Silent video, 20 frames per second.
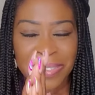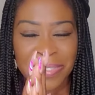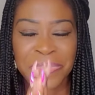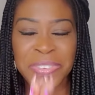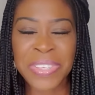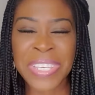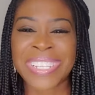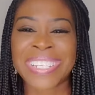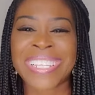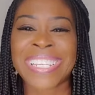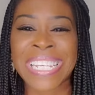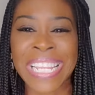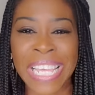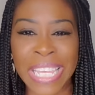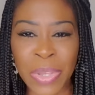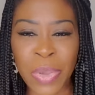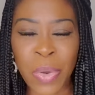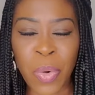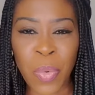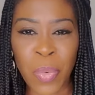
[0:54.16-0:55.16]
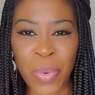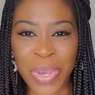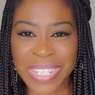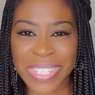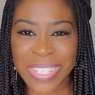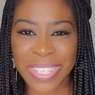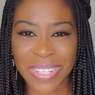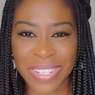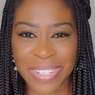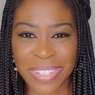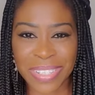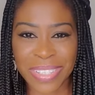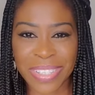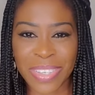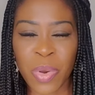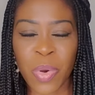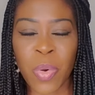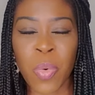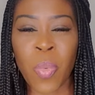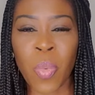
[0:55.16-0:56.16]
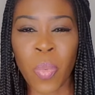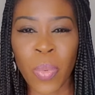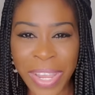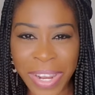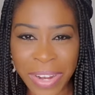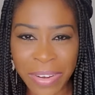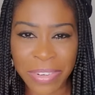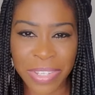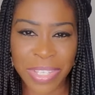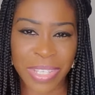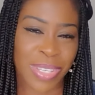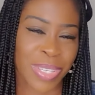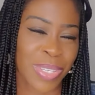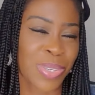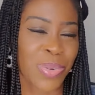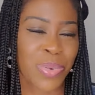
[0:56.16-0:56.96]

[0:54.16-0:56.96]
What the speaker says: feeling like quitting, you're weary,